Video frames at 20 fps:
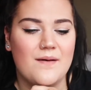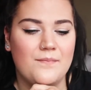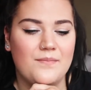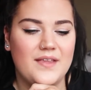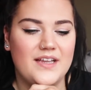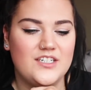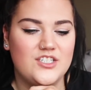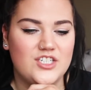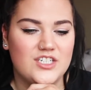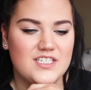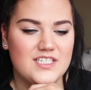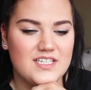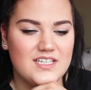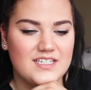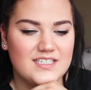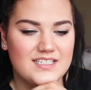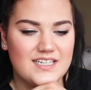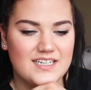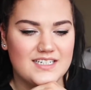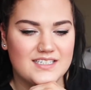It just
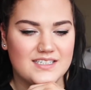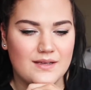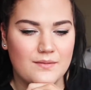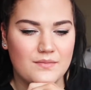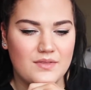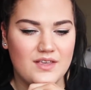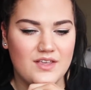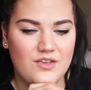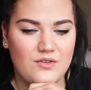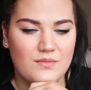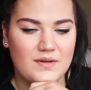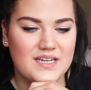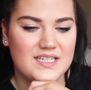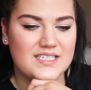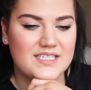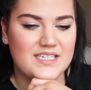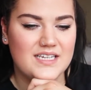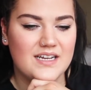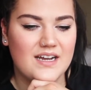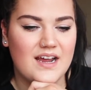looks like something you might
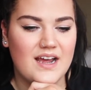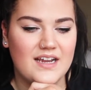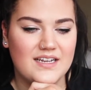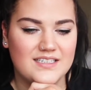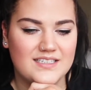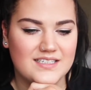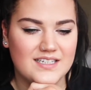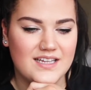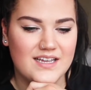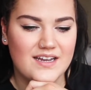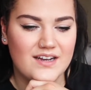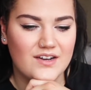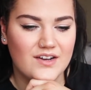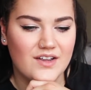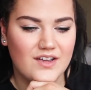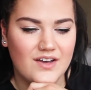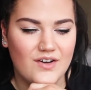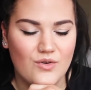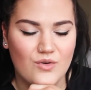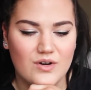see in Iceland,
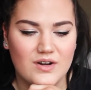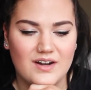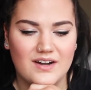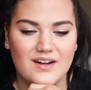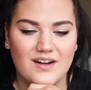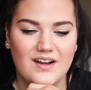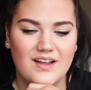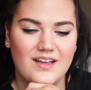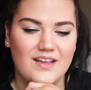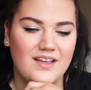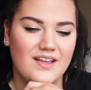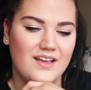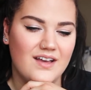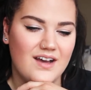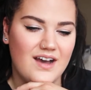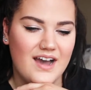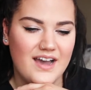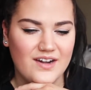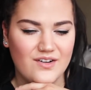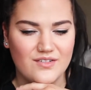or
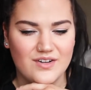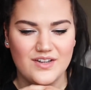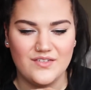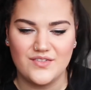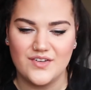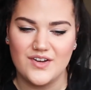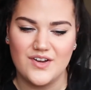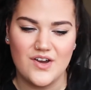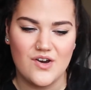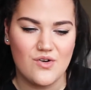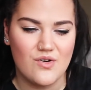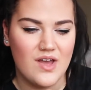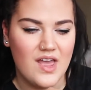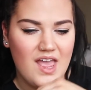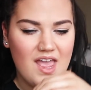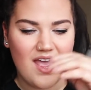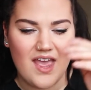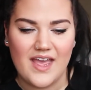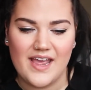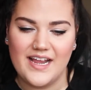I don't even know.
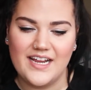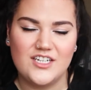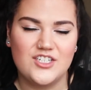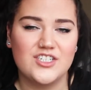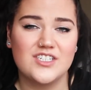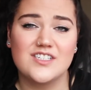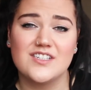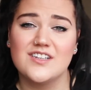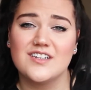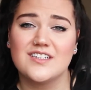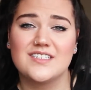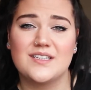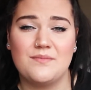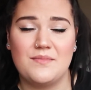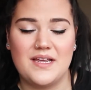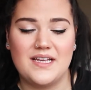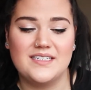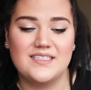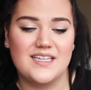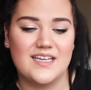It just looks
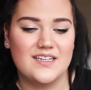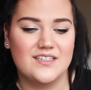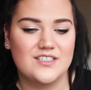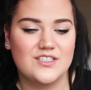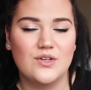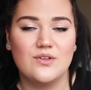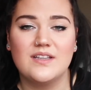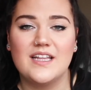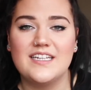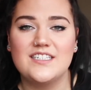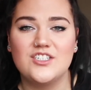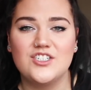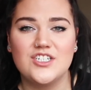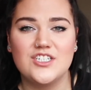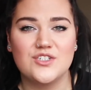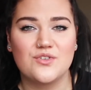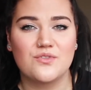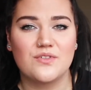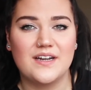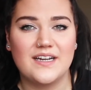amazing. So let's
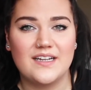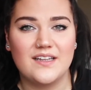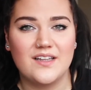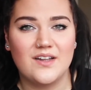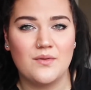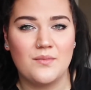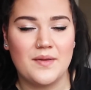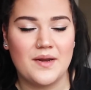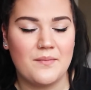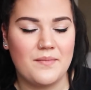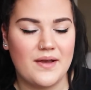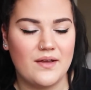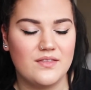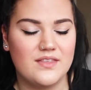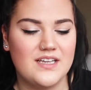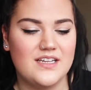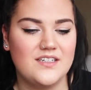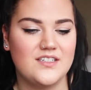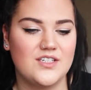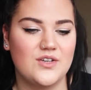just read a little bit about
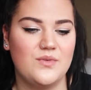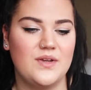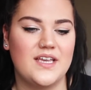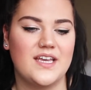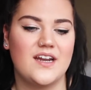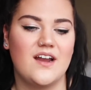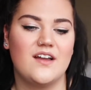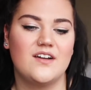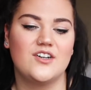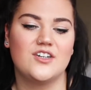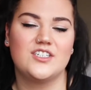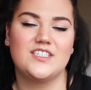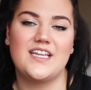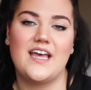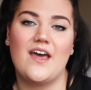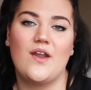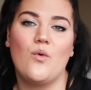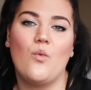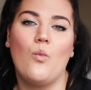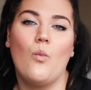this so we can
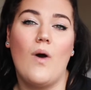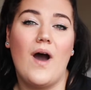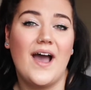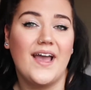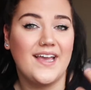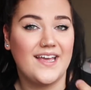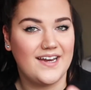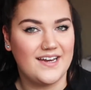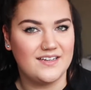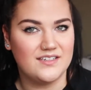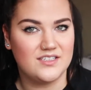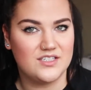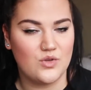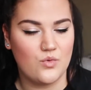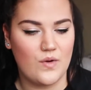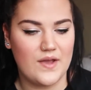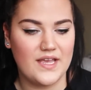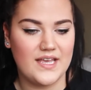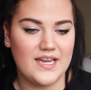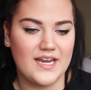understand why it is the
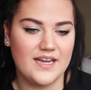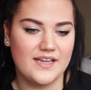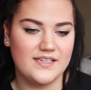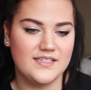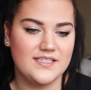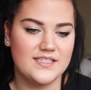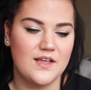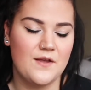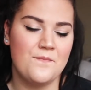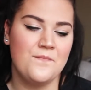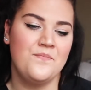way it is.